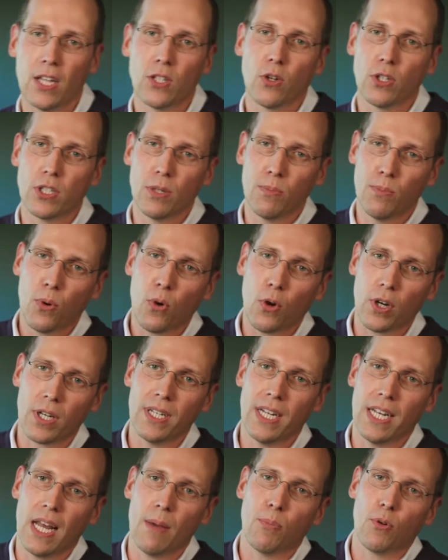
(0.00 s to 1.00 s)
And so it's
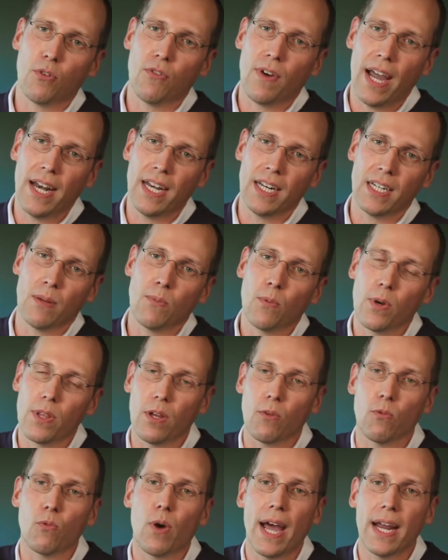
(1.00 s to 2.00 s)
important that I'm providing them
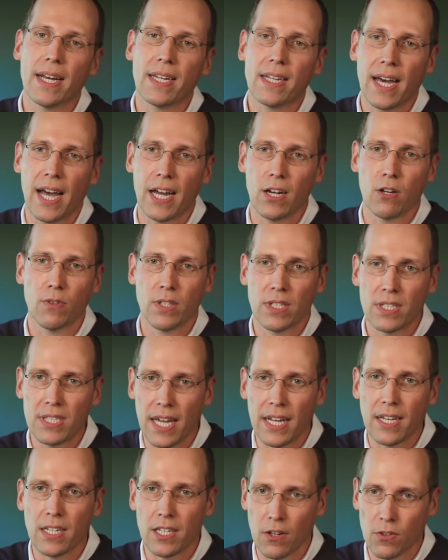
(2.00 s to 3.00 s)
with the right kind of
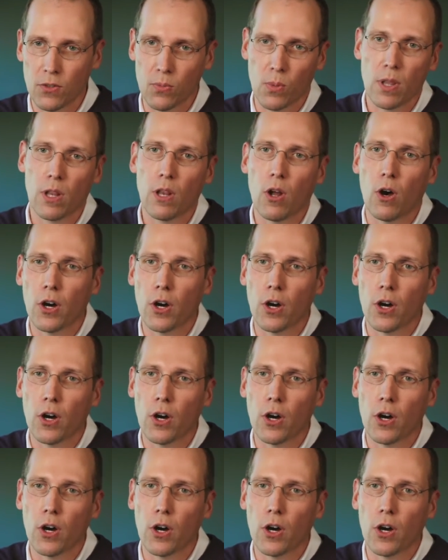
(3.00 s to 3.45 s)
incentives, with